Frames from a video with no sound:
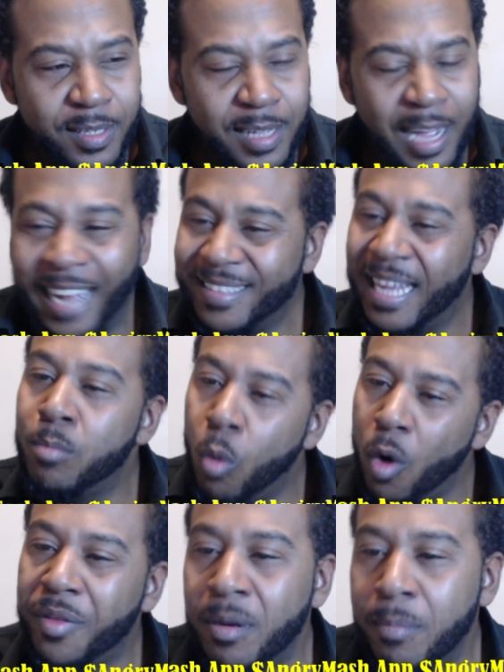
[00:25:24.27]
I think
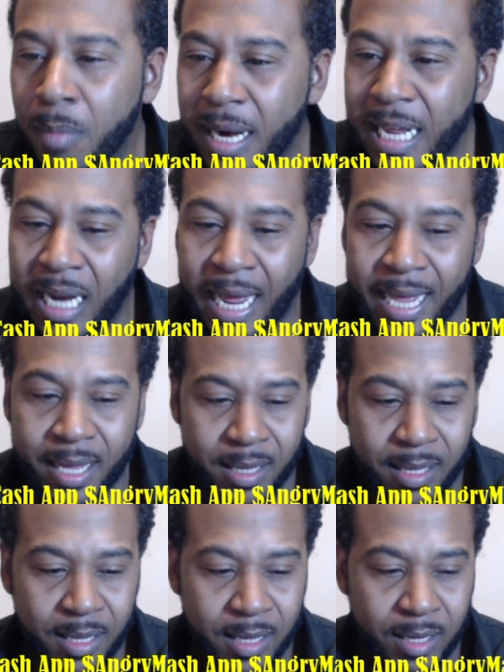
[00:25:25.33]
more than the money, like,
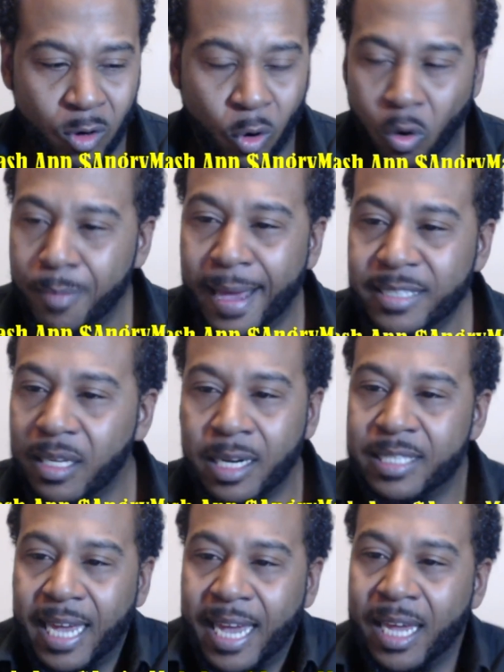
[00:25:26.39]
Corey basically
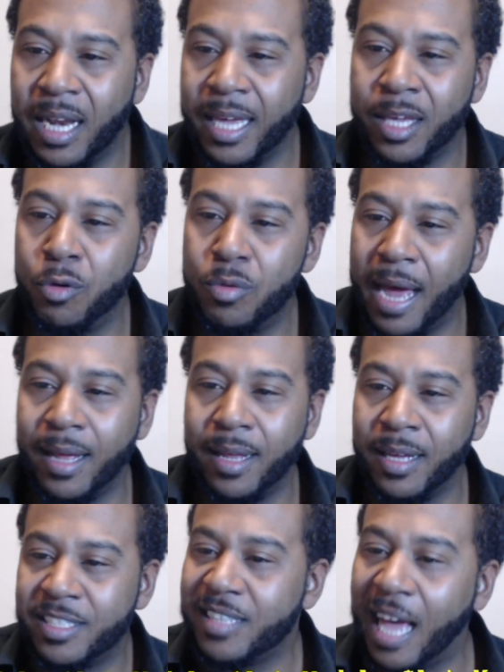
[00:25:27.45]
saying, like, you not
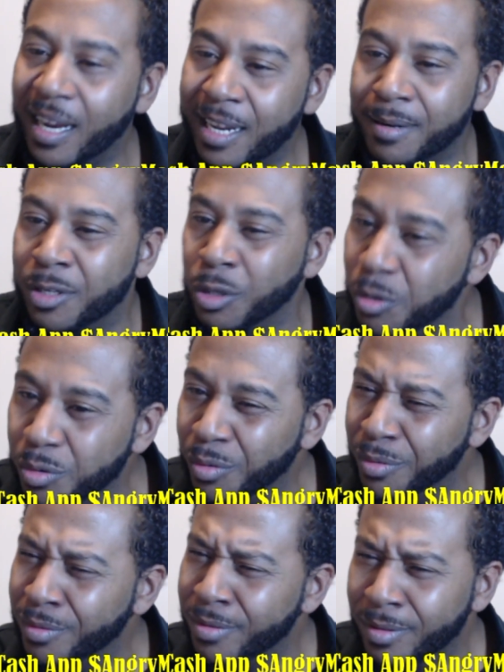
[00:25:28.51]
a solid dude.
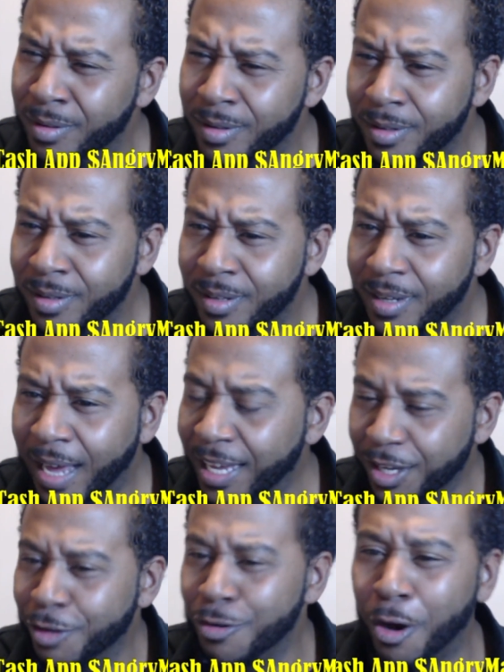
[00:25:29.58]
And,
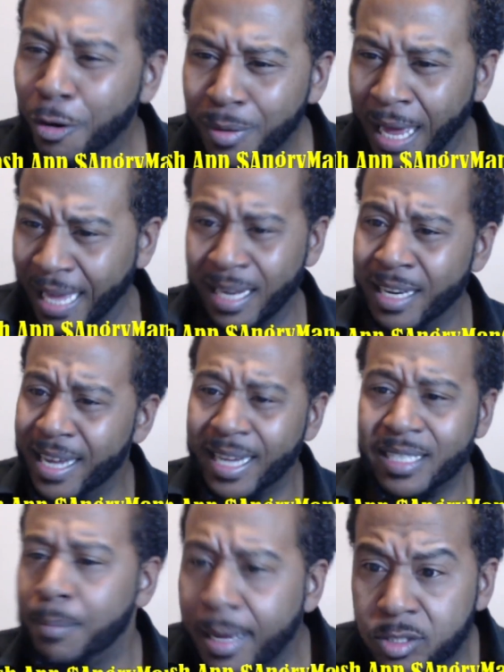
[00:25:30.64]
you know, like, the niggas
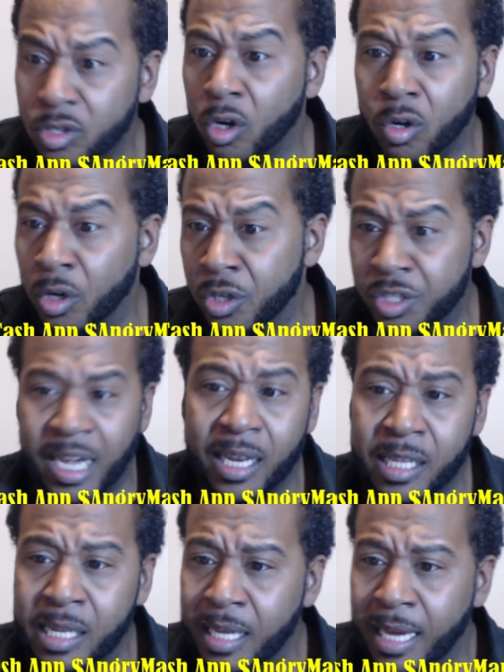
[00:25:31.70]
in my circle are
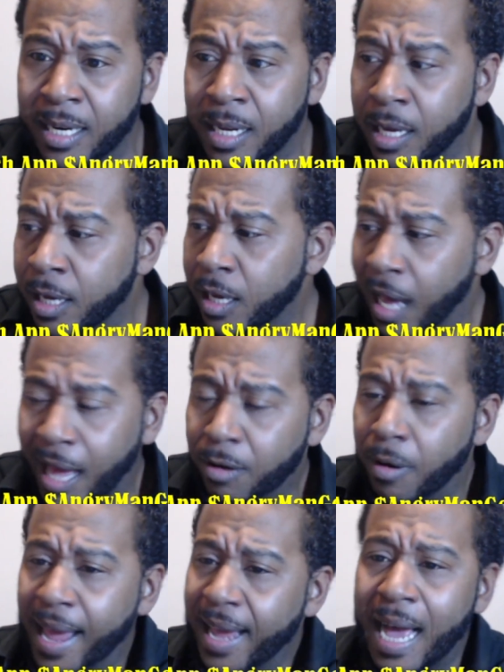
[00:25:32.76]
solid, and I don't
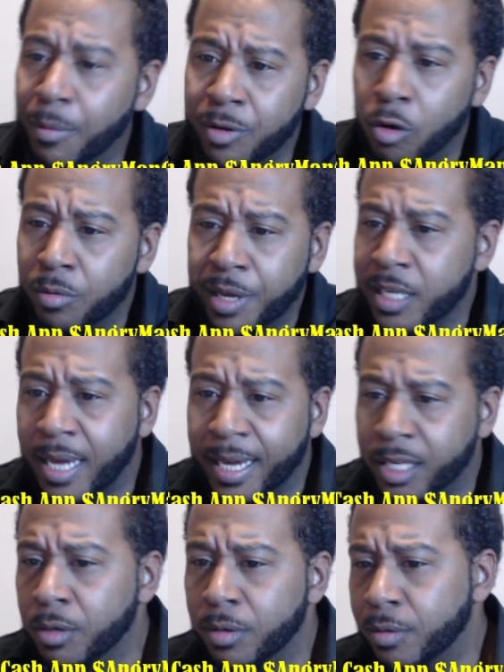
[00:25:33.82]
hang out with no niggas
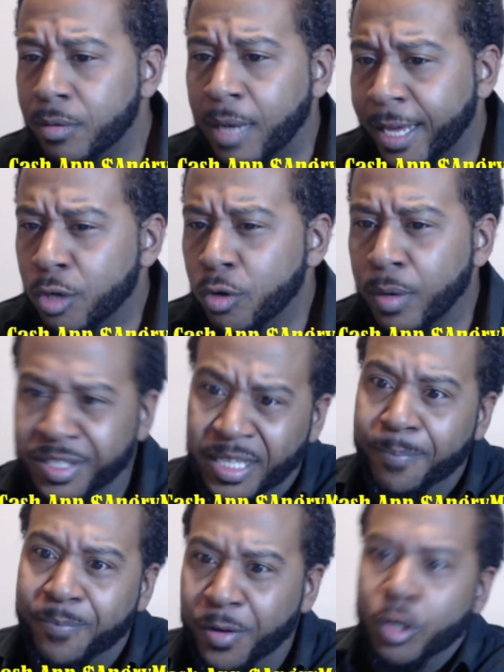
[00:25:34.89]
like you
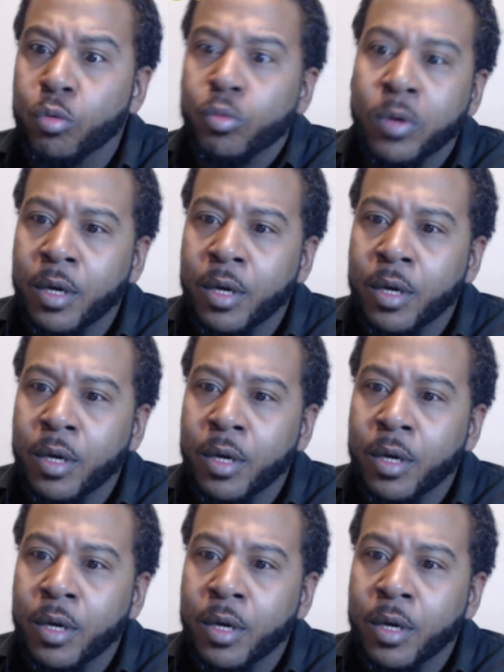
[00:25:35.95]
except for you,